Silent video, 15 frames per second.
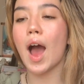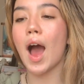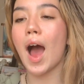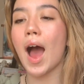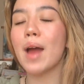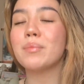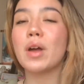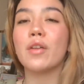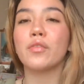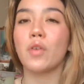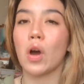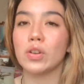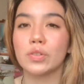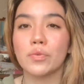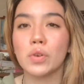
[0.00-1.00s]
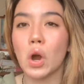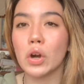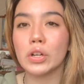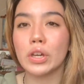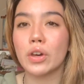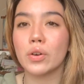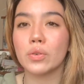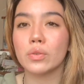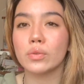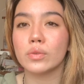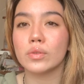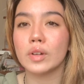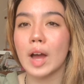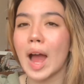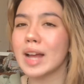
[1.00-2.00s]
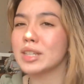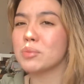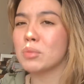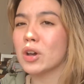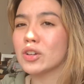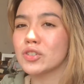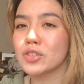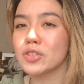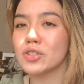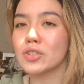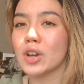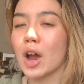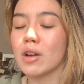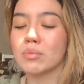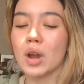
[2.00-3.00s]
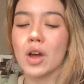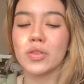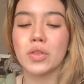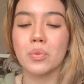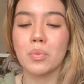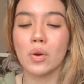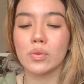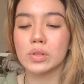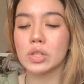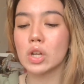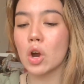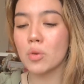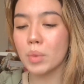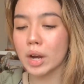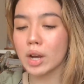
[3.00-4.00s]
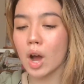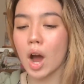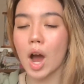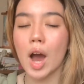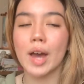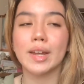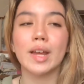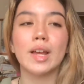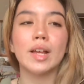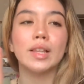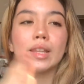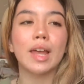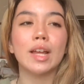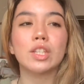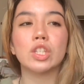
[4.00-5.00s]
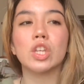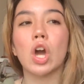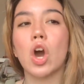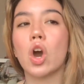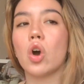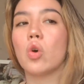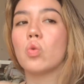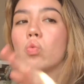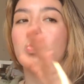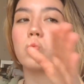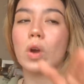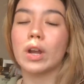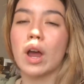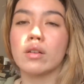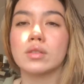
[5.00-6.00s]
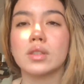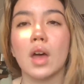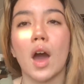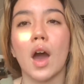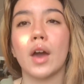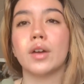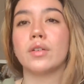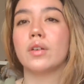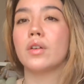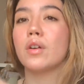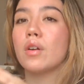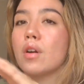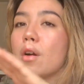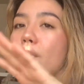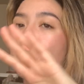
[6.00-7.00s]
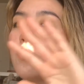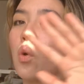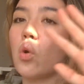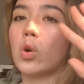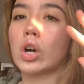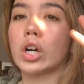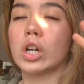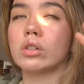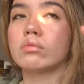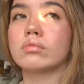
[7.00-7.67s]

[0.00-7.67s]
I'm not fond of cardio as much. I'm not the most, oh my god, let's go run outside for